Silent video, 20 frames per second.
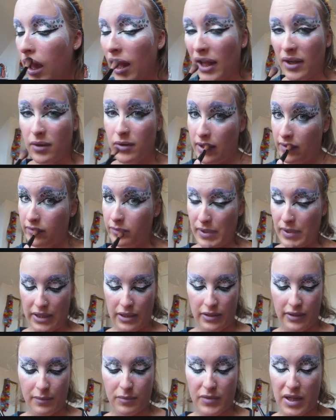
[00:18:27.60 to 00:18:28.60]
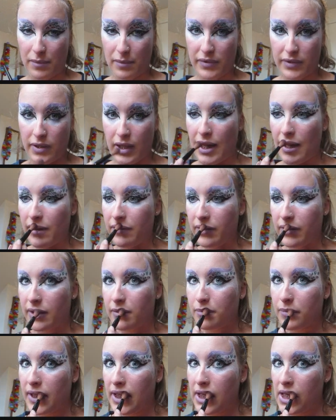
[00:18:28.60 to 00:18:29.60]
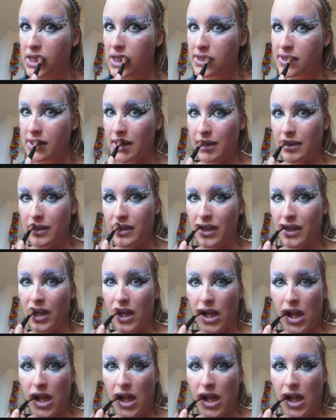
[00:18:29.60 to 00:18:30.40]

I don't have many lip cup. I have like pinks and